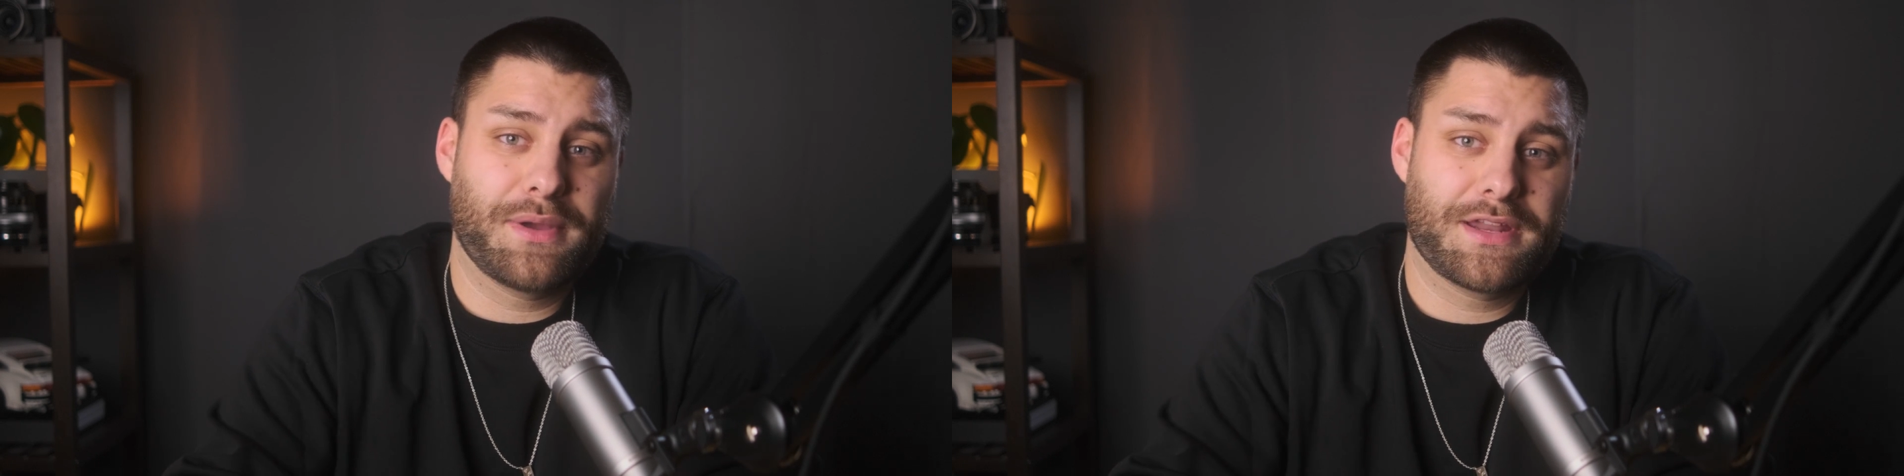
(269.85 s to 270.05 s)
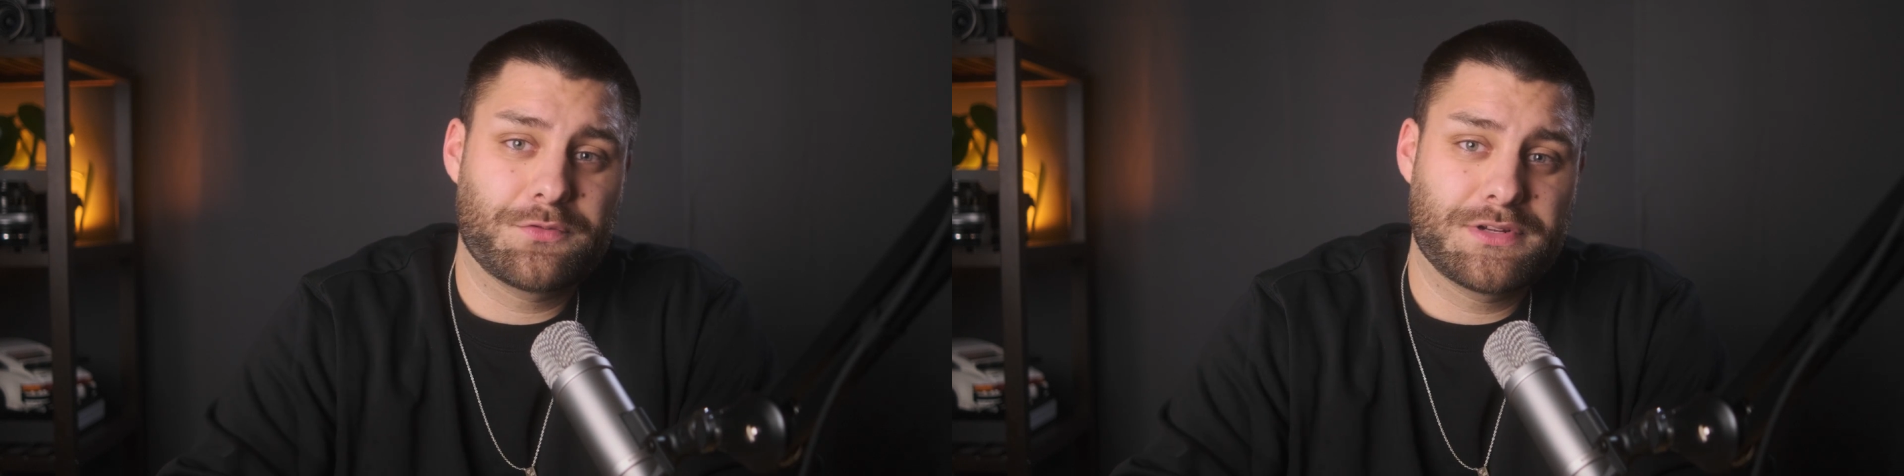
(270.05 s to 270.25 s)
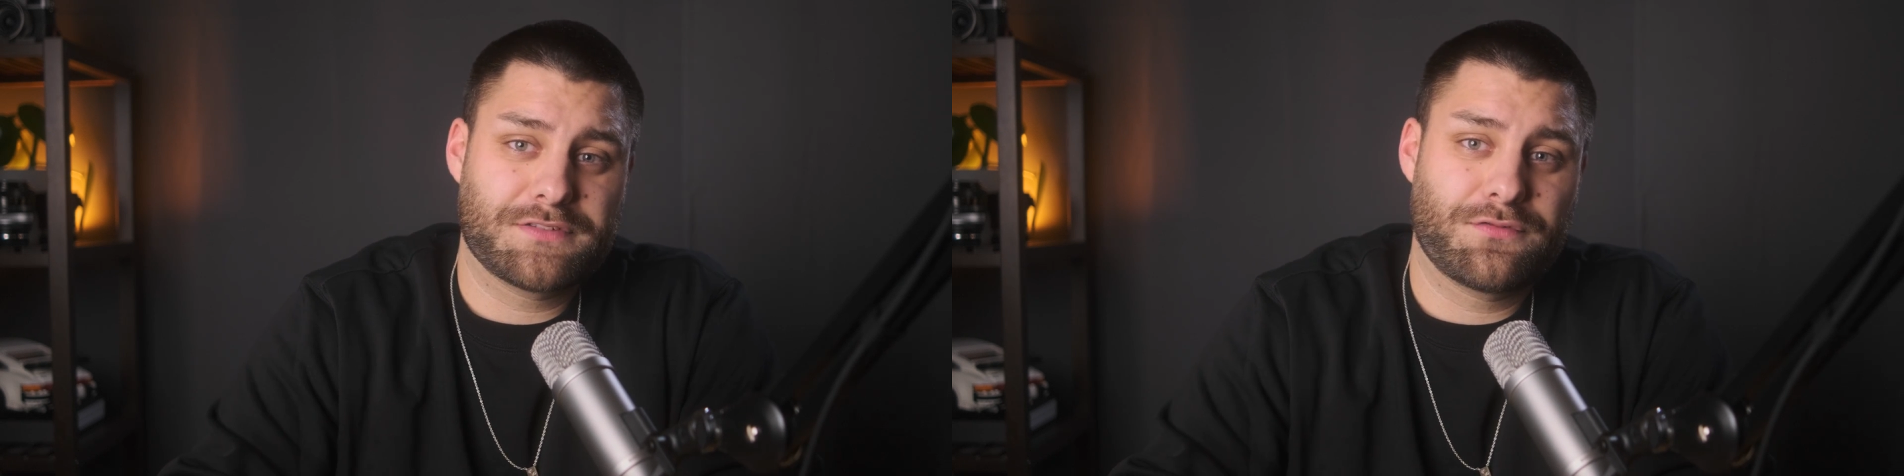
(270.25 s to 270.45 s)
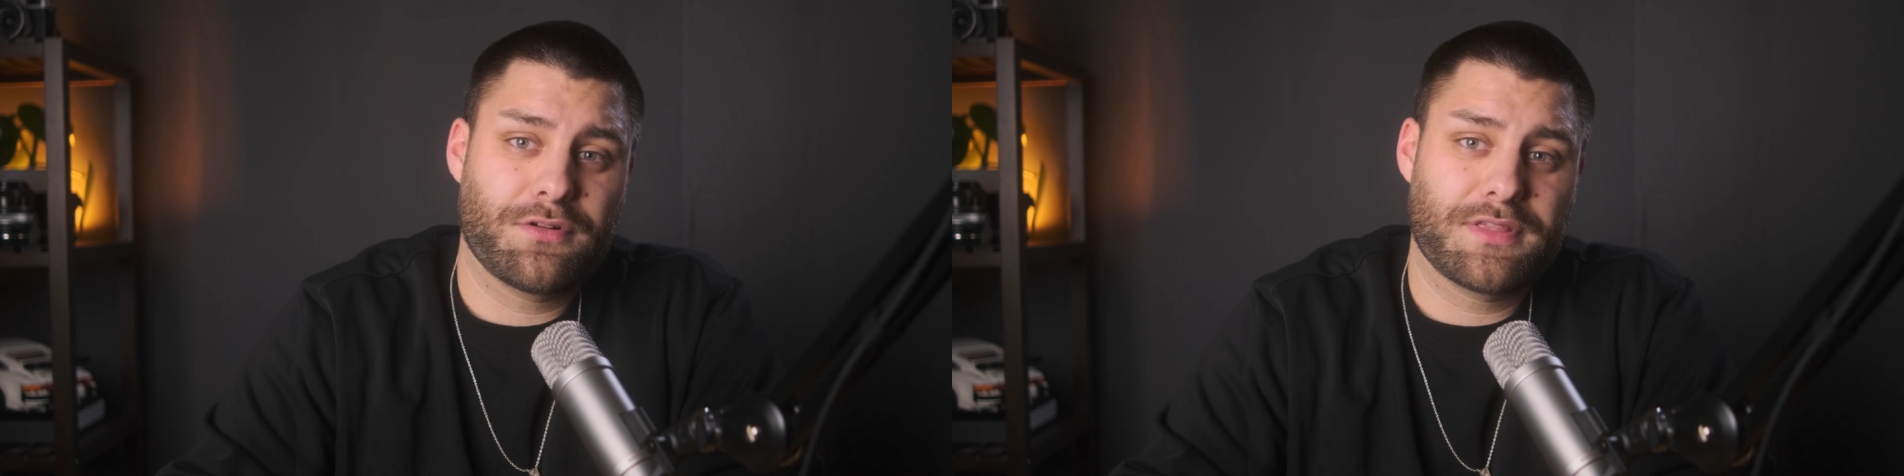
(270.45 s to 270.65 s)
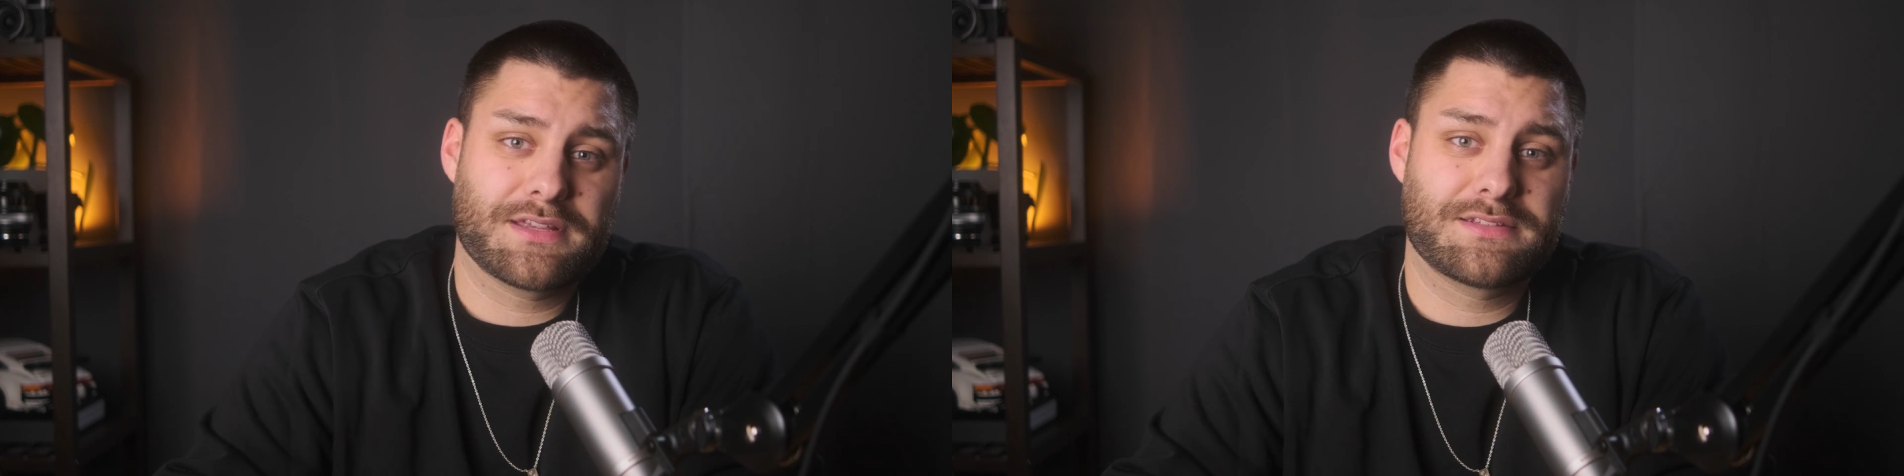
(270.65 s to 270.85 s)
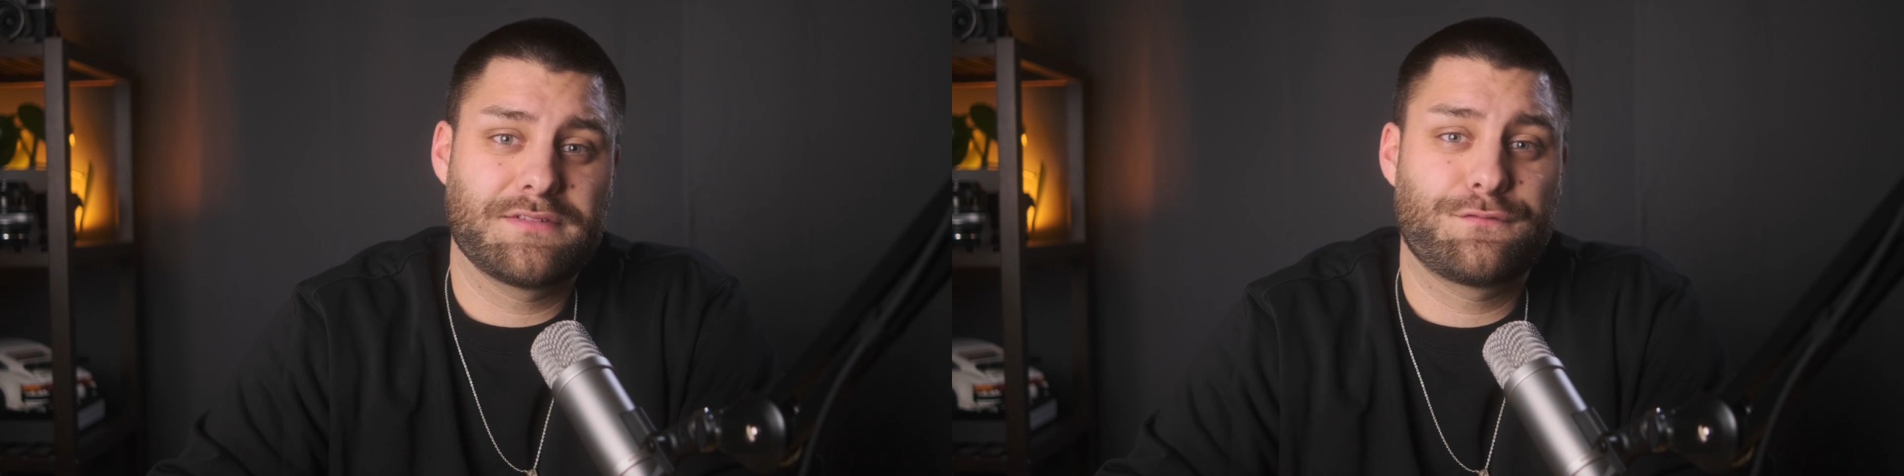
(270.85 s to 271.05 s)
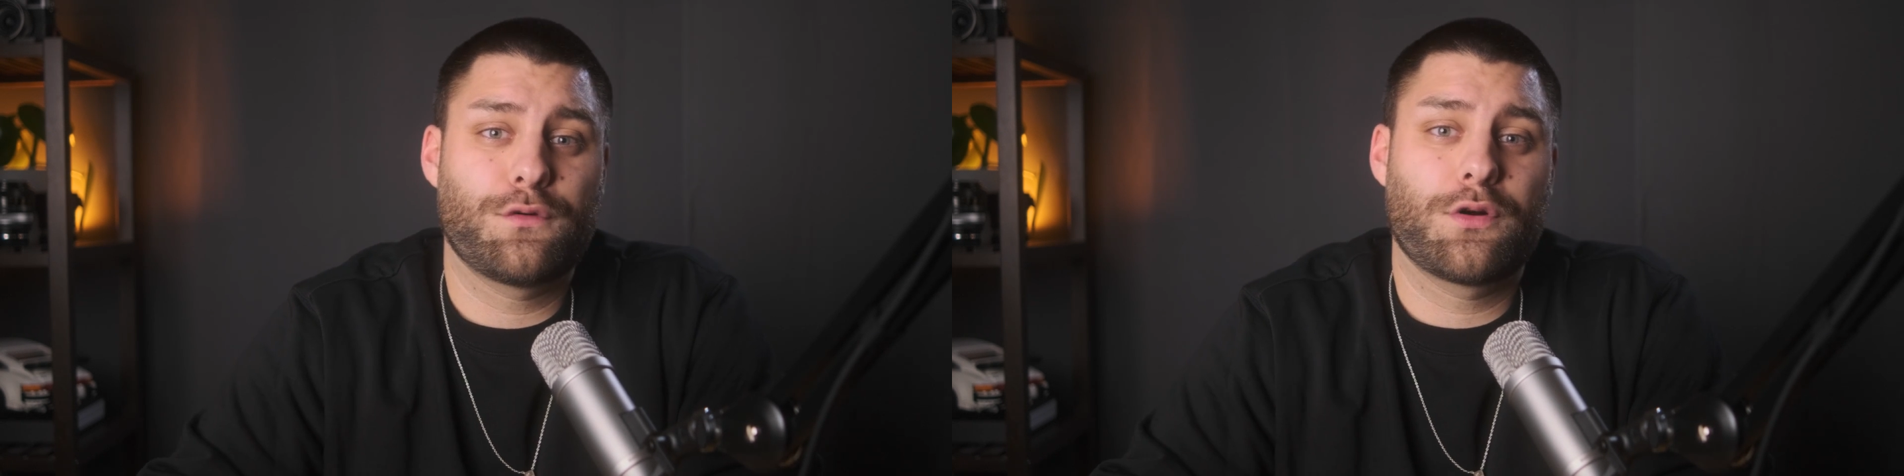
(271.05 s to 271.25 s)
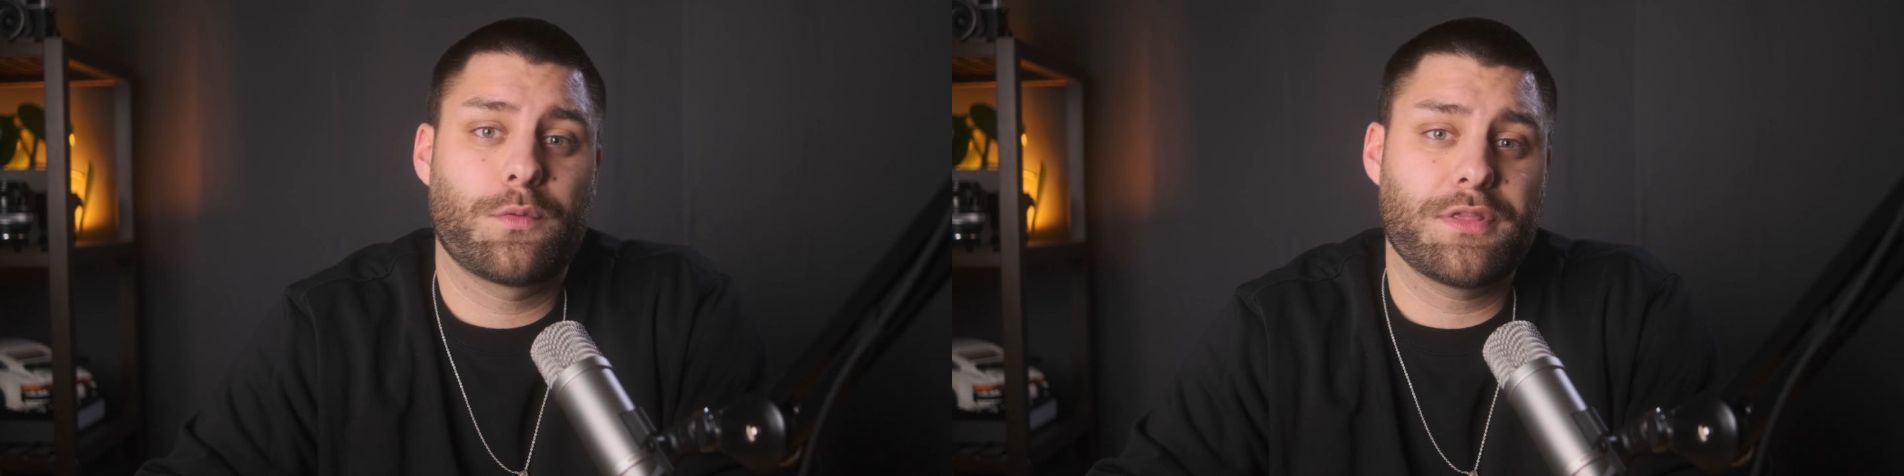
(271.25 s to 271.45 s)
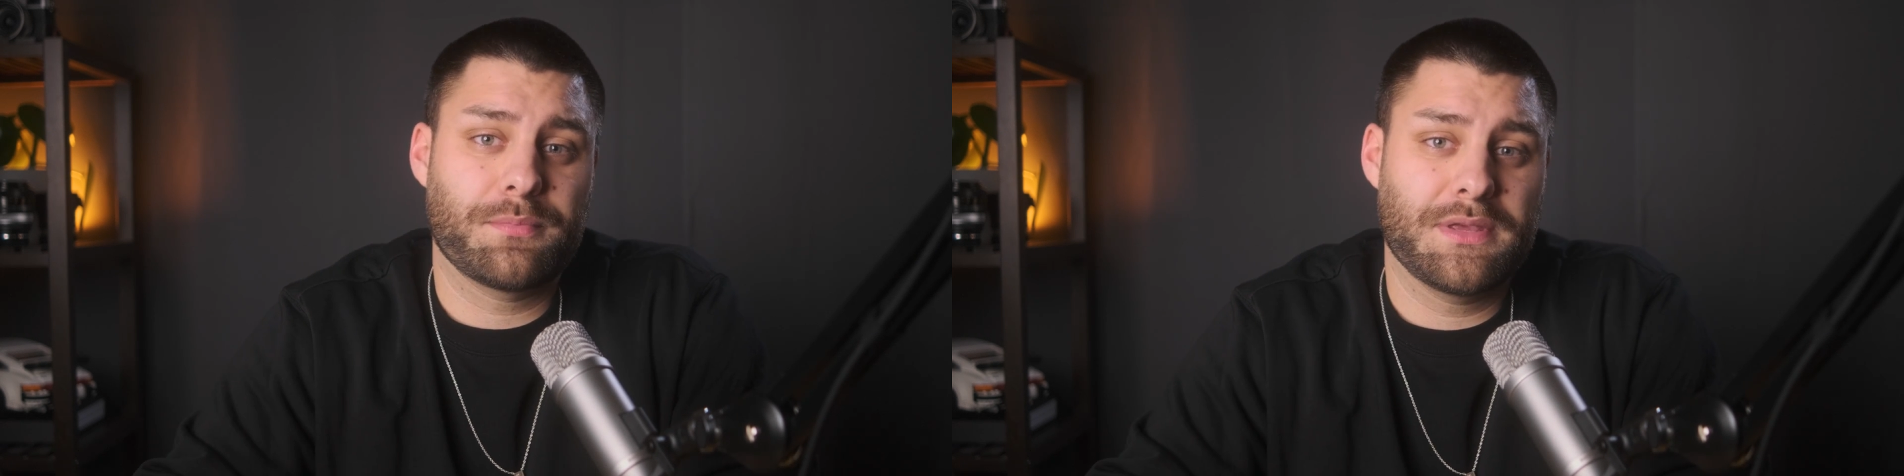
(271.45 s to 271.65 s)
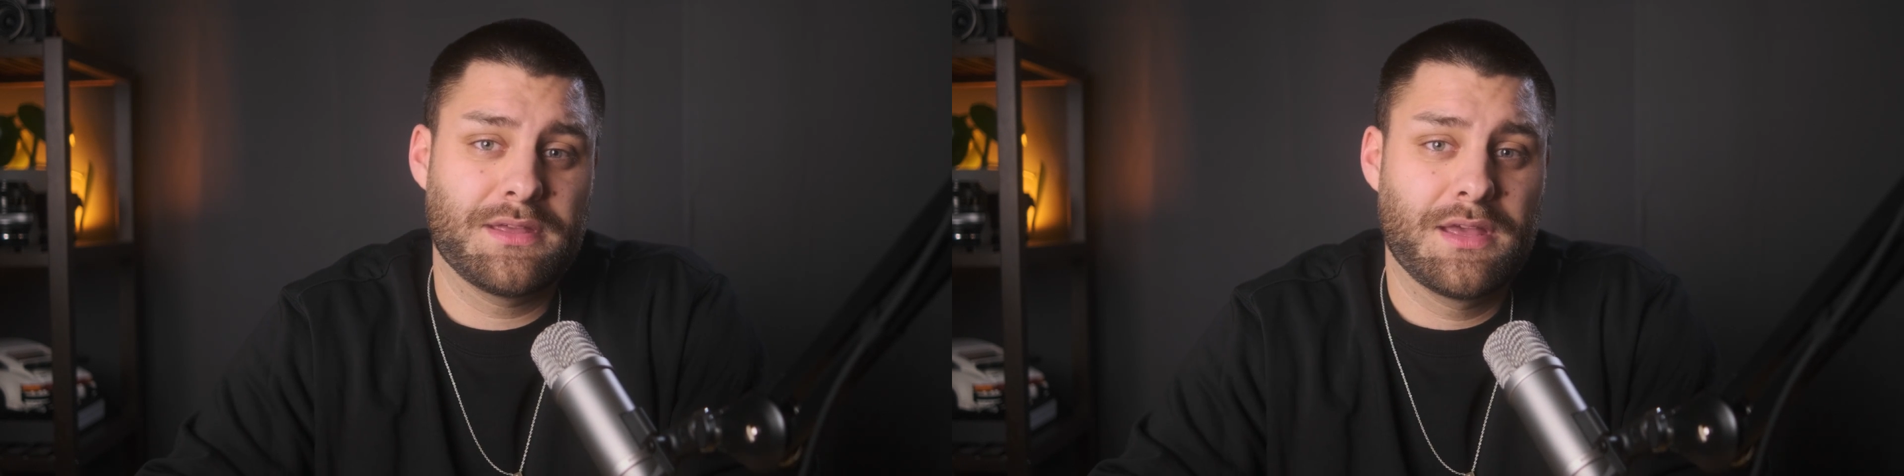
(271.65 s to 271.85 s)
batteries for the X4
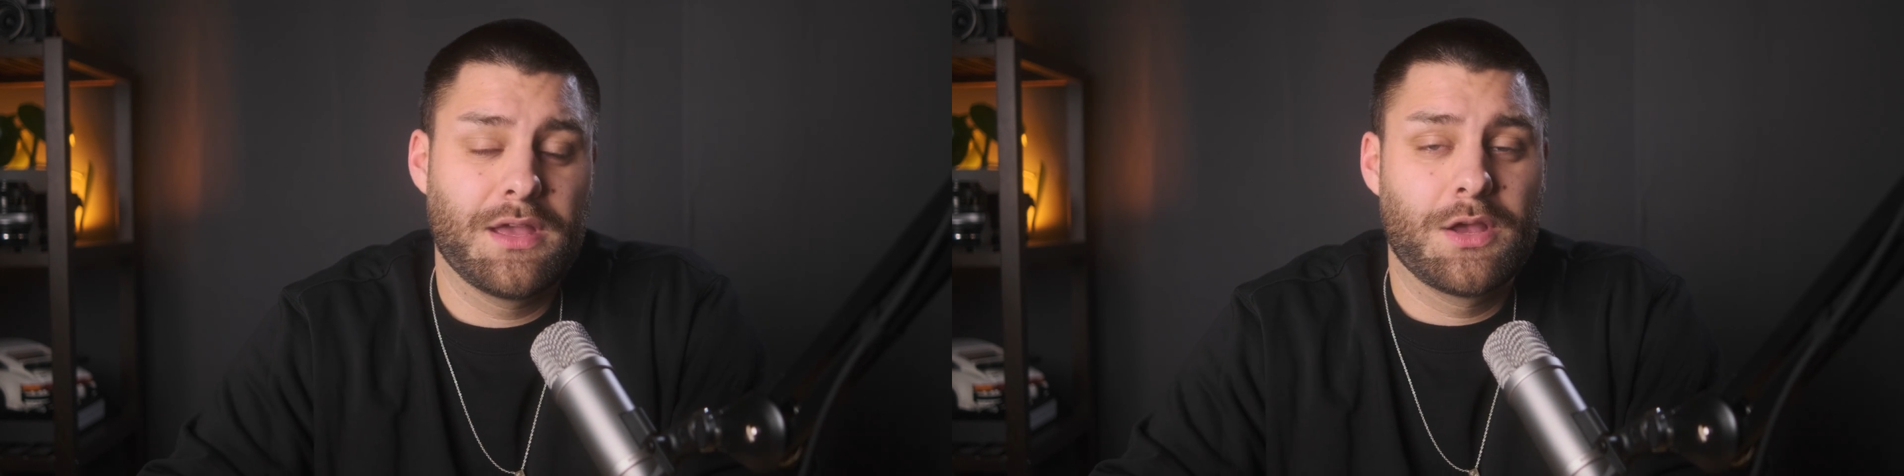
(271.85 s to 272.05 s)
with me,